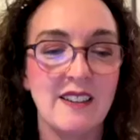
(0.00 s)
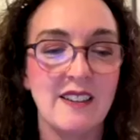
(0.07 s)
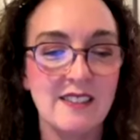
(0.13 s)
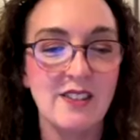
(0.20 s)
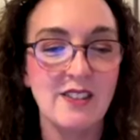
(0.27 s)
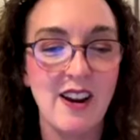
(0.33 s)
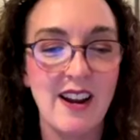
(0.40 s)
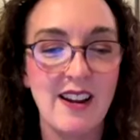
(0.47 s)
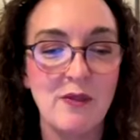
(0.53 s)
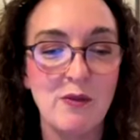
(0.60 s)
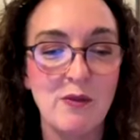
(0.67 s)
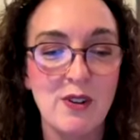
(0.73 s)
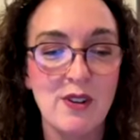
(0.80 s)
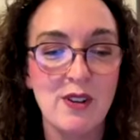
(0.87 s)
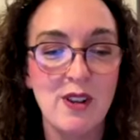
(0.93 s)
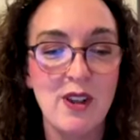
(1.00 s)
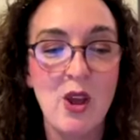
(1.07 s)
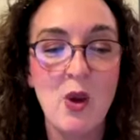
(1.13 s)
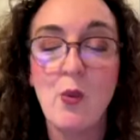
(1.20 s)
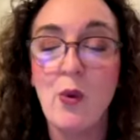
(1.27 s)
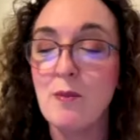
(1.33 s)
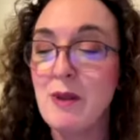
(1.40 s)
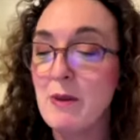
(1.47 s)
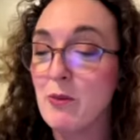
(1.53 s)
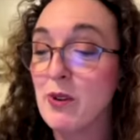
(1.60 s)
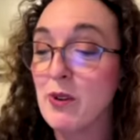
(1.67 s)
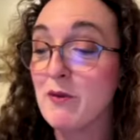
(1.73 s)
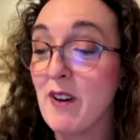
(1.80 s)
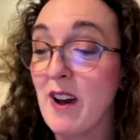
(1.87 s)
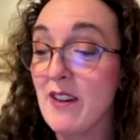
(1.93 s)
So, right. Well, yeah. people
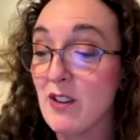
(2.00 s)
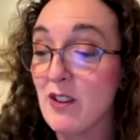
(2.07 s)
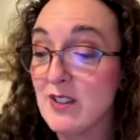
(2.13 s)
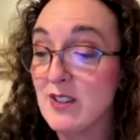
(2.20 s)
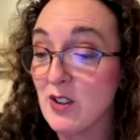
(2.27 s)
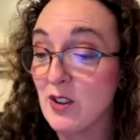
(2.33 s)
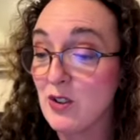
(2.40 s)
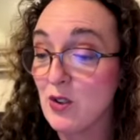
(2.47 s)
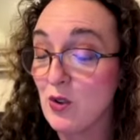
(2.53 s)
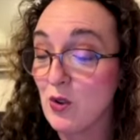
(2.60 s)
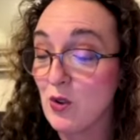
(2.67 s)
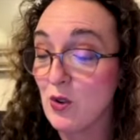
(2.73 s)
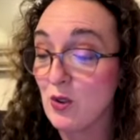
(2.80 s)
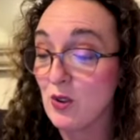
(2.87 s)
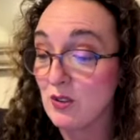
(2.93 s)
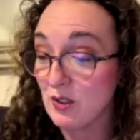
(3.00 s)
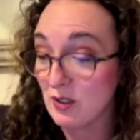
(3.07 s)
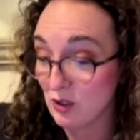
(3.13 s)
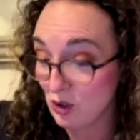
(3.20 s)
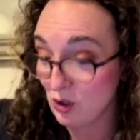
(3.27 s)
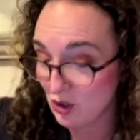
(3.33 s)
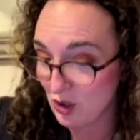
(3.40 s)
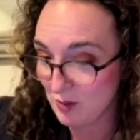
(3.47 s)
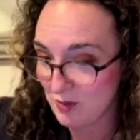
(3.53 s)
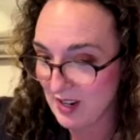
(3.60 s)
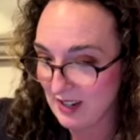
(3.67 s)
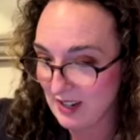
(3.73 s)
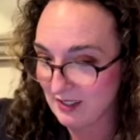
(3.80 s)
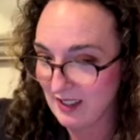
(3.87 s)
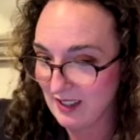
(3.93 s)
can find those on your YouTube
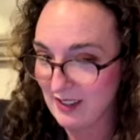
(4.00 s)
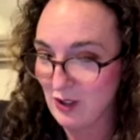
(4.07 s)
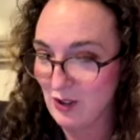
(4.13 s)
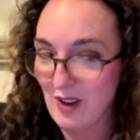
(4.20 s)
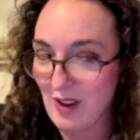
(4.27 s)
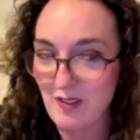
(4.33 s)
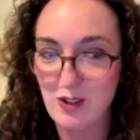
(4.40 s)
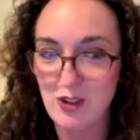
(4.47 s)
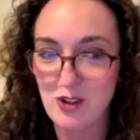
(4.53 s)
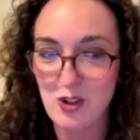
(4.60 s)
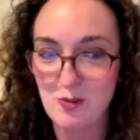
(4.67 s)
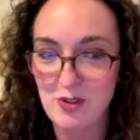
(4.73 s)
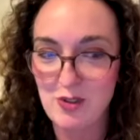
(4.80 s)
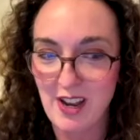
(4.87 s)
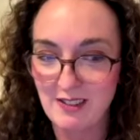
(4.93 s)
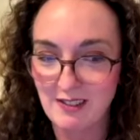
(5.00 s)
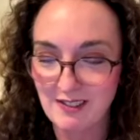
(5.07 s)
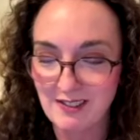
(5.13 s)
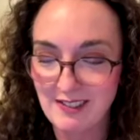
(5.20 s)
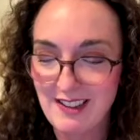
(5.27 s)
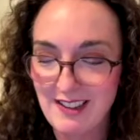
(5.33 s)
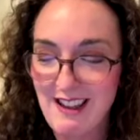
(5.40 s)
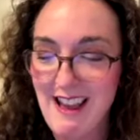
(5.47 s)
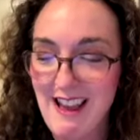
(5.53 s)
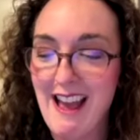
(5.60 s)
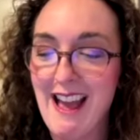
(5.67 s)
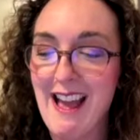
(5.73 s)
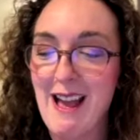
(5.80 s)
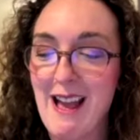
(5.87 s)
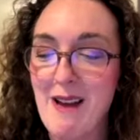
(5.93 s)
channel. I think you have a YouTube channel.
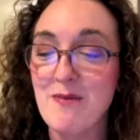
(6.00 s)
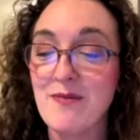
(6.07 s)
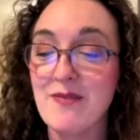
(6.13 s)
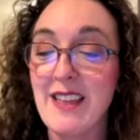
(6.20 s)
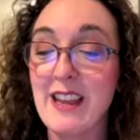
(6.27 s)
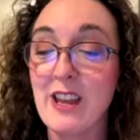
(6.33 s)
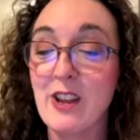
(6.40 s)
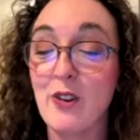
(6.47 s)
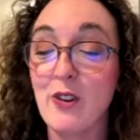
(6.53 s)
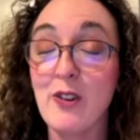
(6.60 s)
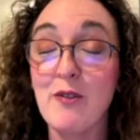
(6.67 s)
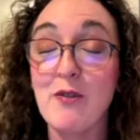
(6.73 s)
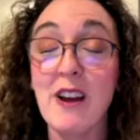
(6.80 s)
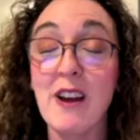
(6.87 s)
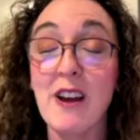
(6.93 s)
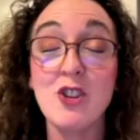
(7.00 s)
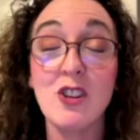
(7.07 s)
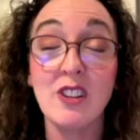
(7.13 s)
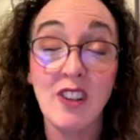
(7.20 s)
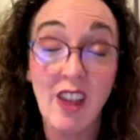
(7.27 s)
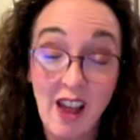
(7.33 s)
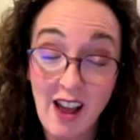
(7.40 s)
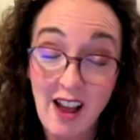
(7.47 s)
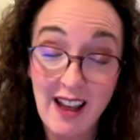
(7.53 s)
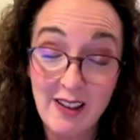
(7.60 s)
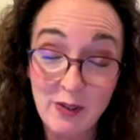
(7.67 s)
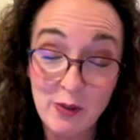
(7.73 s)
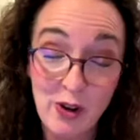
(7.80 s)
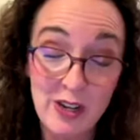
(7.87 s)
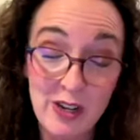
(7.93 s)
Yeah. Um, they can also find you
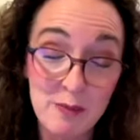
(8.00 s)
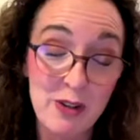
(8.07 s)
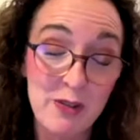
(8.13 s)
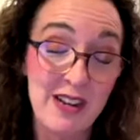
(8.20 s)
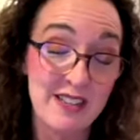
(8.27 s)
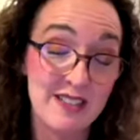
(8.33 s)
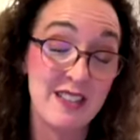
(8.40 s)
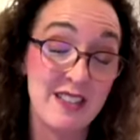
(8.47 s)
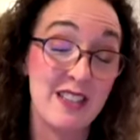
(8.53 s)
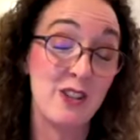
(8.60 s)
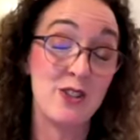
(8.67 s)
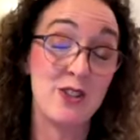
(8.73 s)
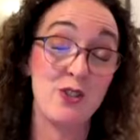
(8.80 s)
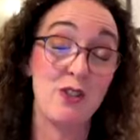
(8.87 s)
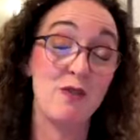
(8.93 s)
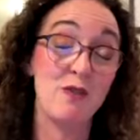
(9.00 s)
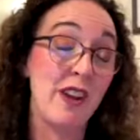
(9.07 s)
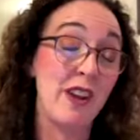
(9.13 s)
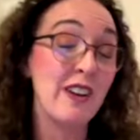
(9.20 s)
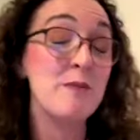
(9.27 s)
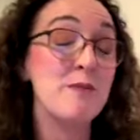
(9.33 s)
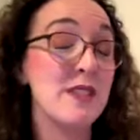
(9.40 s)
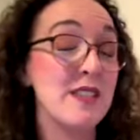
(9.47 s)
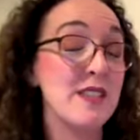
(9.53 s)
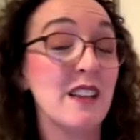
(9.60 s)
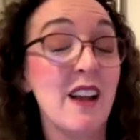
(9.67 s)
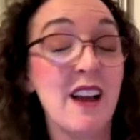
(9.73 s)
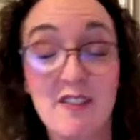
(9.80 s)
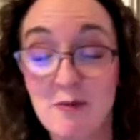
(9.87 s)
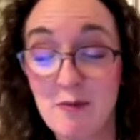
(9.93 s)
live quite a bit around Sydney because you're a very busy
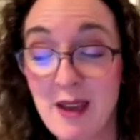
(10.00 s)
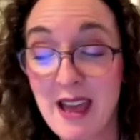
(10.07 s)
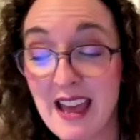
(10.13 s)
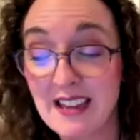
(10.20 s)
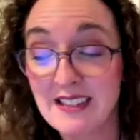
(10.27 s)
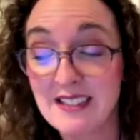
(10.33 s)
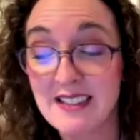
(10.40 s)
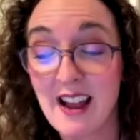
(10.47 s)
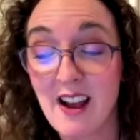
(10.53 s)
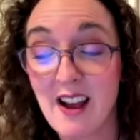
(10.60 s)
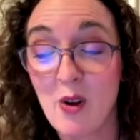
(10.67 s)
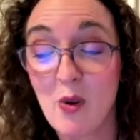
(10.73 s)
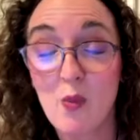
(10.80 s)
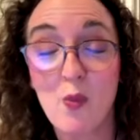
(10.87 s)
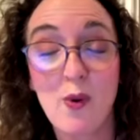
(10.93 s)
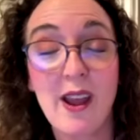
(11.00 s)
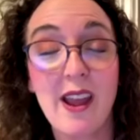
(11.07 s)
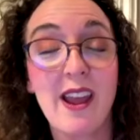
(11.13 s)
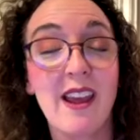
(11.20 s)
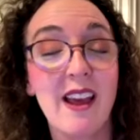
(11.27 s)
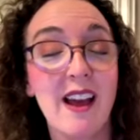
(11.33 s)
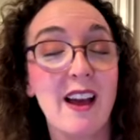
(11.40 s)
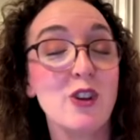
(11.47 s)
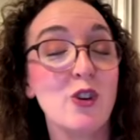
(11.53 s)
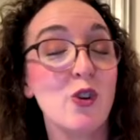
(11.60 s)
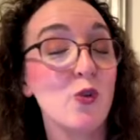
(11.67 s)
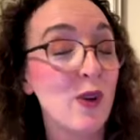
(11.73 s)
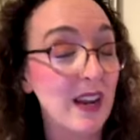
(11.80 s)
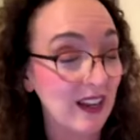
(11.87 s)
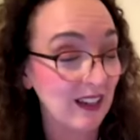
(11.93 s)
live band. Now, where are your
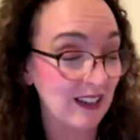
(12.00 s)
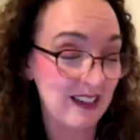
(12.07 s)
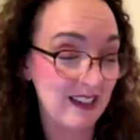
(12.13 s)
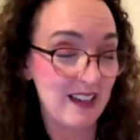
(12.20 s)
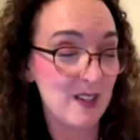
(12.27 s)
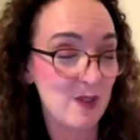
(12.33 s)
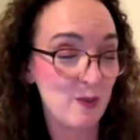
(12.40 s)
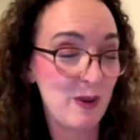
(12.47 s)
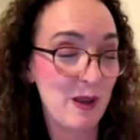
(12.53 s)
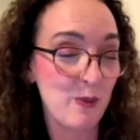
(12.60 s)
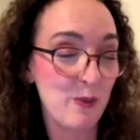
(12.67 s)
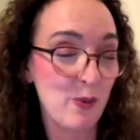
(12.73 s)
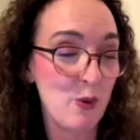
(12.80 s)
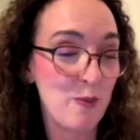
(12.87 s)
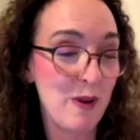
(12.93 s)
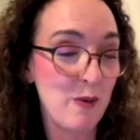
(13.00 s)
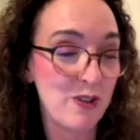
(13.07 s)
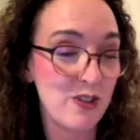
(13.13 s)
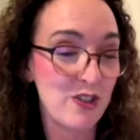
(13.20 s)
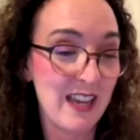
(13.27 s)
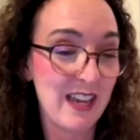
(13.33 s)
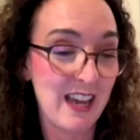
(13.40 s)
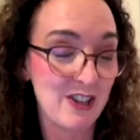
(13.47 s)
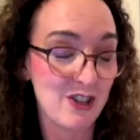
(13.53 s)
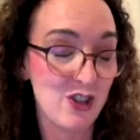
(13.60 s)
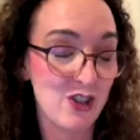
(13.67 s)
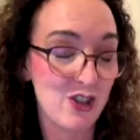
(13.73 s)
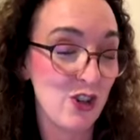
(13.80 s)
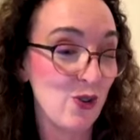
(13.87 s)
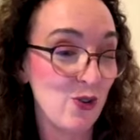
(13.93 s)
regular gigs for people who may wish to
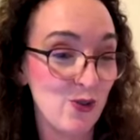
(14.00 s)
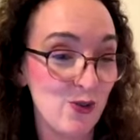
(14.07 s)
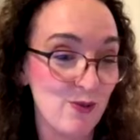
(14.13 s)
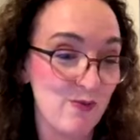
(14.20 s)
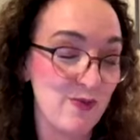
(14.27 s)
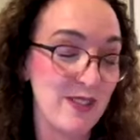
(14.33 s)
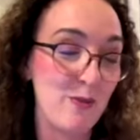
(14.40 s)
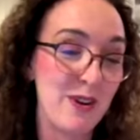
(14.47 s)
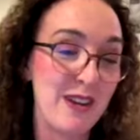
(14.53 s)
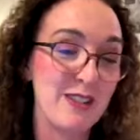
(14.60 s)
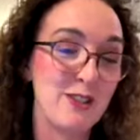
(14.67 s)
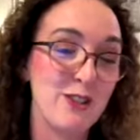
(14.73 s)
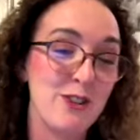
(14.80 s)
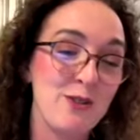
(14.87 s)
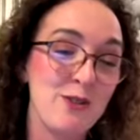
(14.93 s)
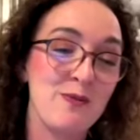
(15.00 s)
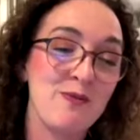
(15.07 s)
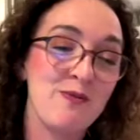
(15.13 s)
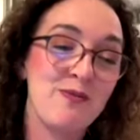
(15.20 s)
catch you somewhere soon?